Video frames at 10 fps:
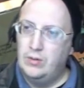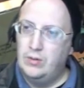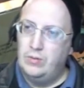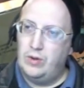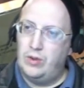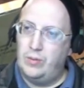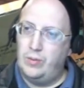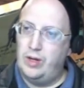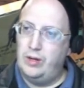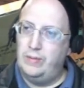with the
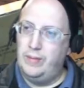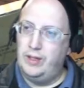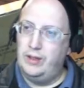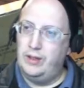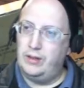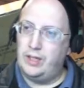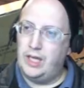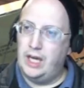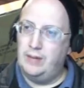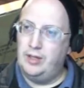windmill
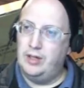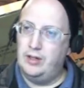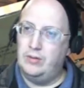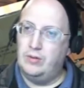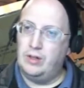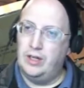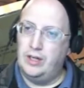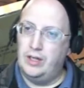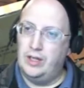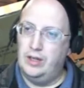cameo worked into
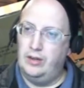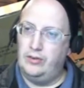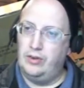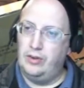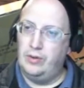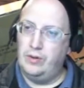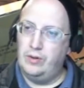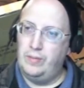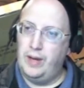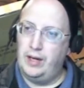the hilt. The
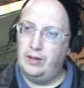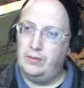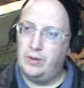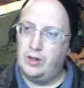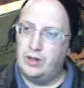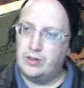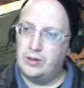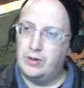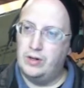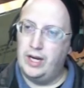wood-paneled walls are
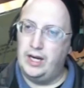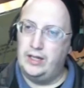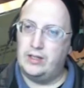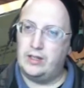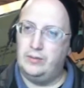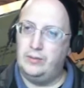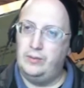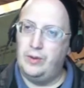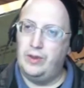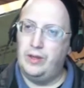ornate, sculpted
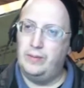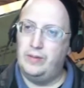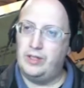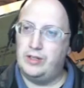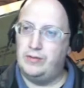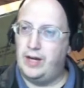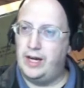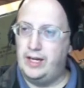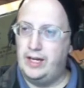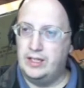with images of
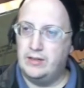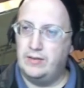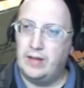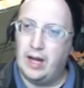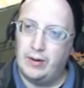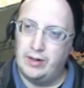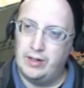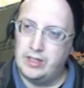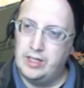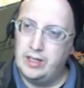vines,
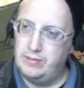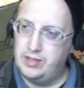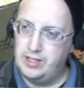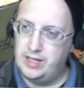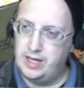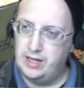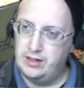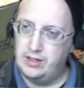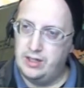flowers, nymphs, and satyrs.